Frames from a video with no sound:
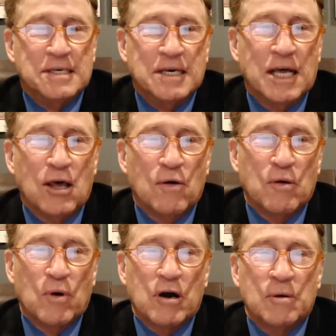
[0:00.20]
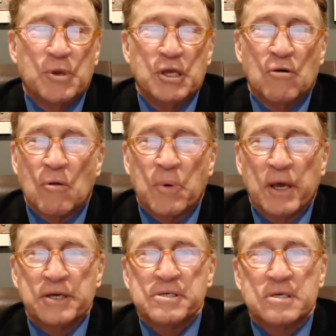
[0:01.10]
Hello and welcome to Your
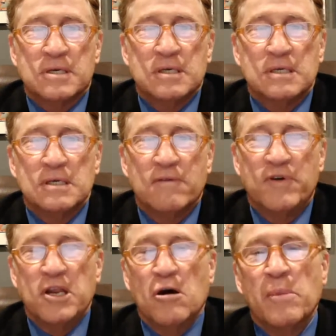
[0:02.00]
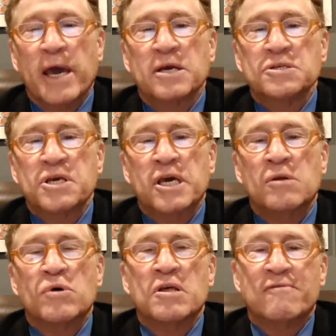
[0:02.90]
Place, a video magazine
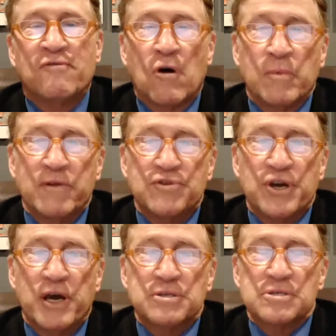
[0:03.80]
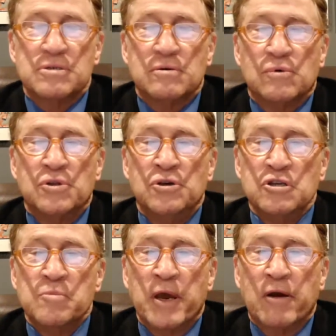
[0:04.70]
with informative chats with
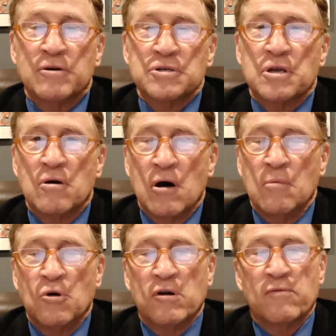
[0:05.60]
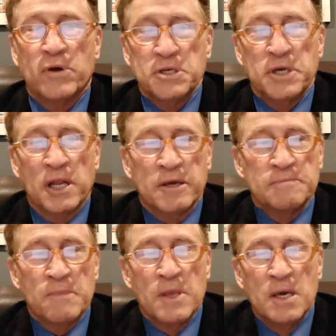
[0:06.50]
newsmakers in automotive retailing.
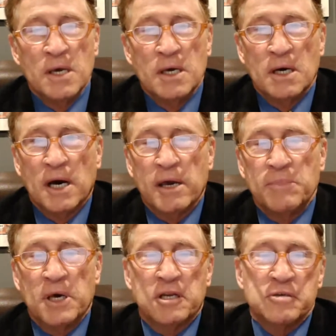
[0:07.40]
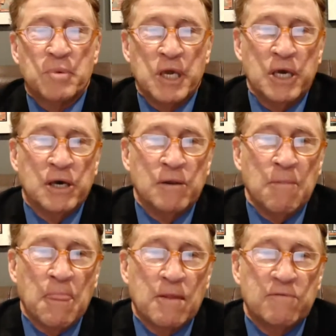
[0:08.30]
I am Dennis McGinn,
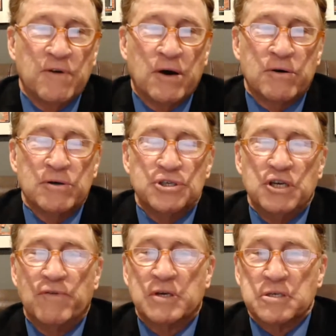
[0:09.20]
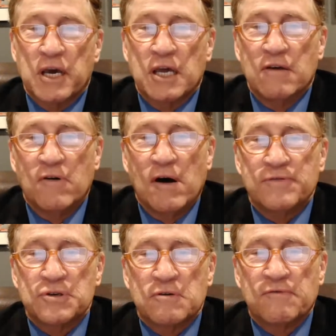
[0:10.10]
founder and chief executive
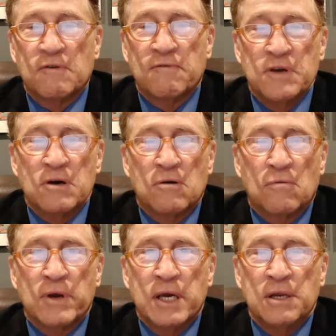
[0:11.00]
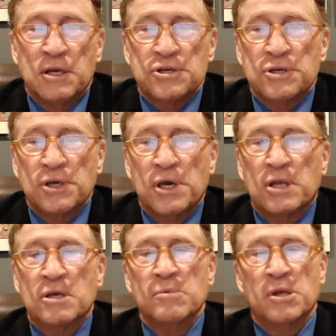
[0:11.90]
officer for vehicle reconditioning
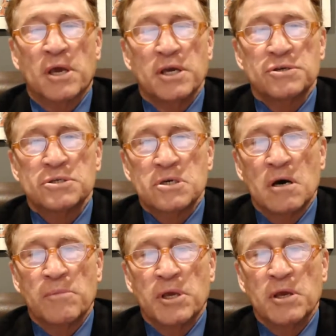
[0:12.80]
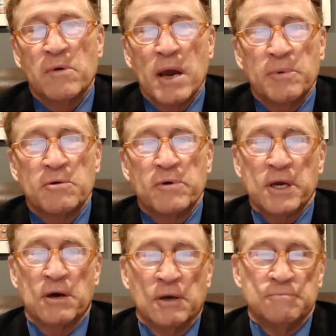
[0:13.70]
and communications company
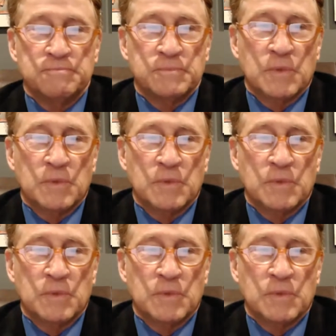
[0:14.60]
RapidRecon.